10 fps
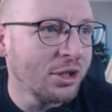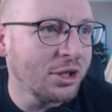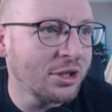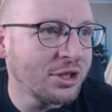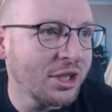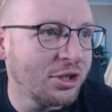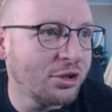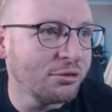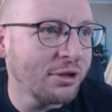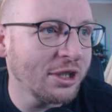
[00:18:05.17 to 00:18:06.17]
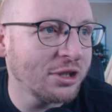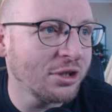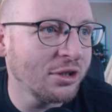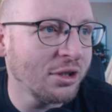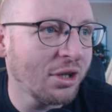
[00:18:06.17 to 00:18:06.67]
You can see
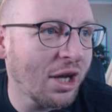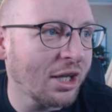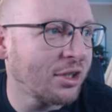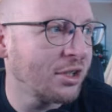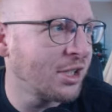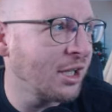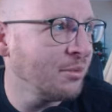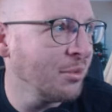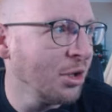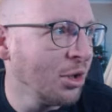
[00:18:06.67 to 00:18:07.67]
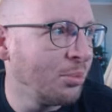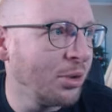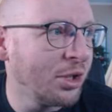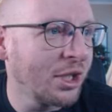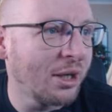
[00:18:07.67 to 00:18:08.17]
duration at the team.
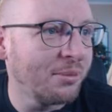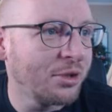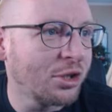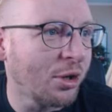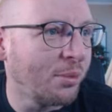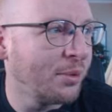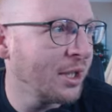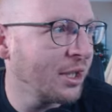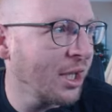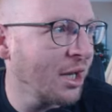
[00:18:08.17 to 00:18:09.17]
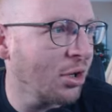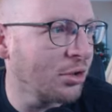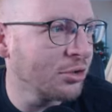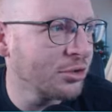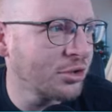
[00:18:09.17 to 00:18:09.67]
Bodø Glimt to top in it, then
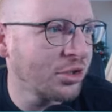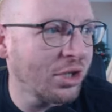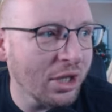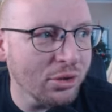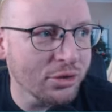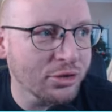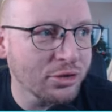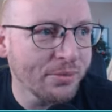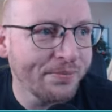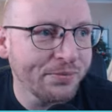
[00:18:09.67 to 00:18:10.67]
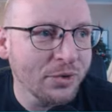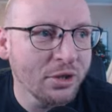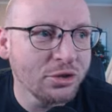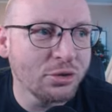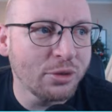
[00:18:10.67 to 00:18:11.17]
Odds, then us.
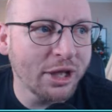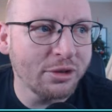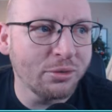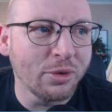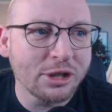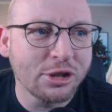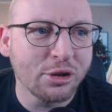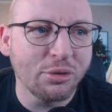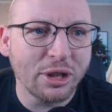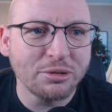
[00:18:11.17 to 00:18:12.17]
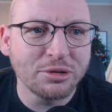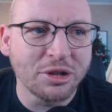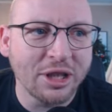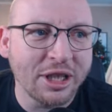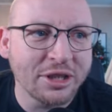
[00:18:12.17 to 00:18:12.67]
So we are doing well.
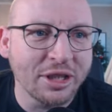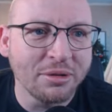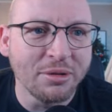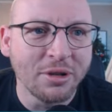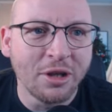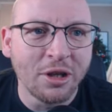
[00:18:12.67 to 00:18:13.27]
2,000 days now.